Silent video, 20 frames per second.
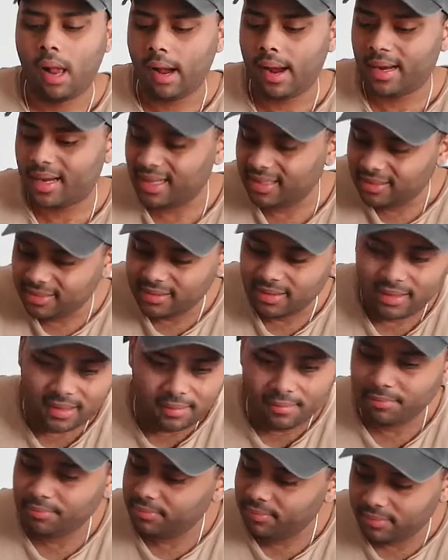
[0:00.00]
I got
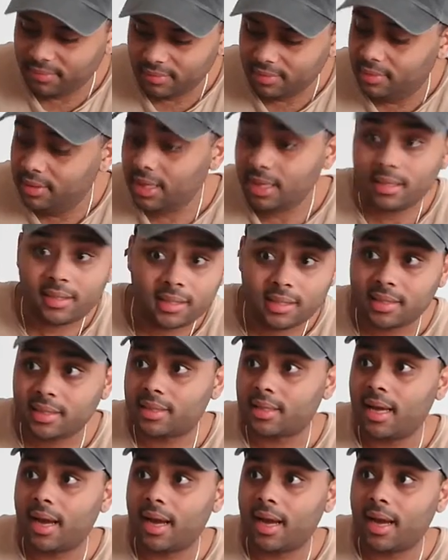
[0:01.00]
this.